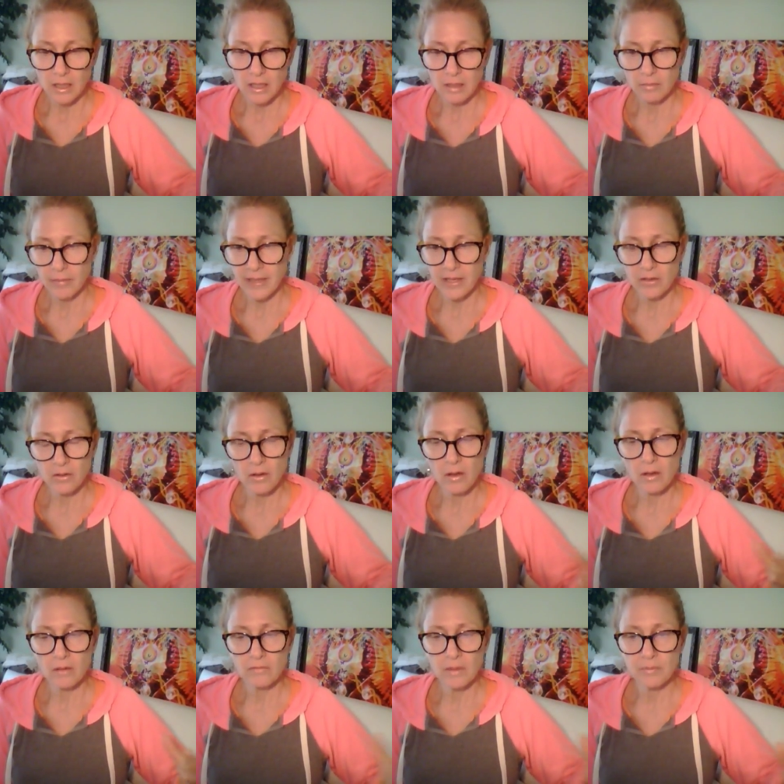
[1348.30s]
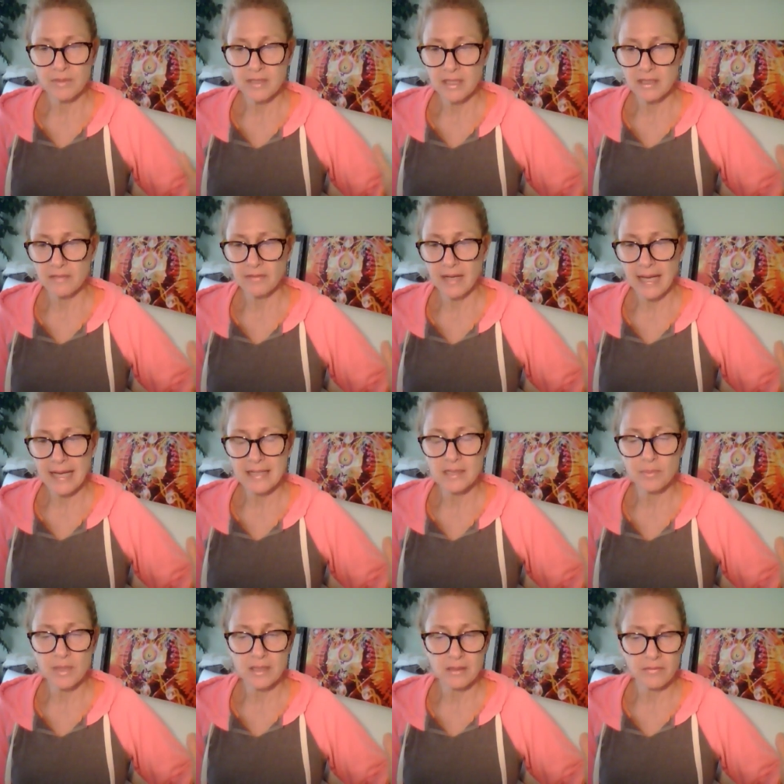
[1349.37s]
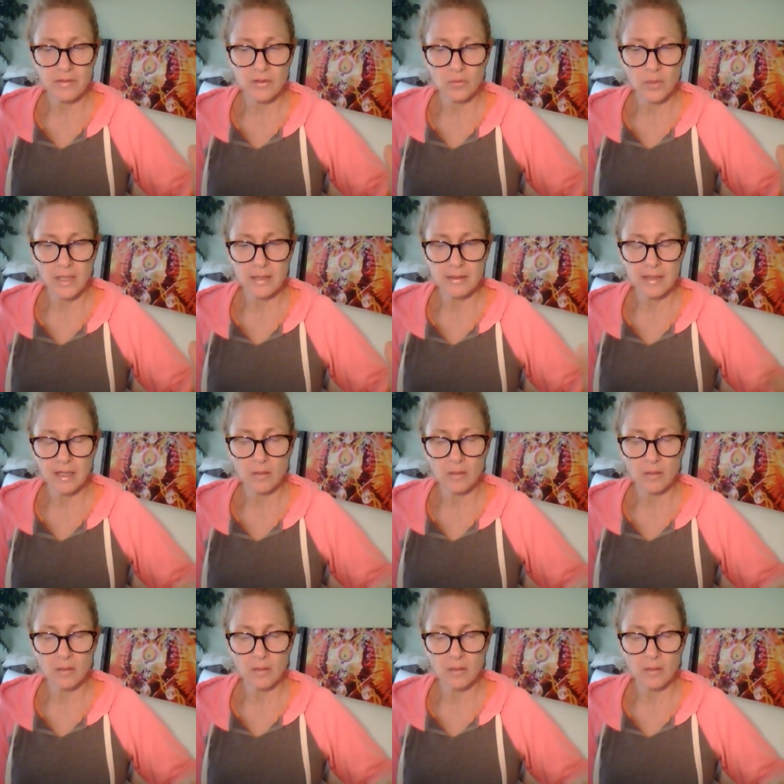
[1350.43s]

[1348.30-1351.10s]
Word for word: Um, they could all represent different aspects of the twins.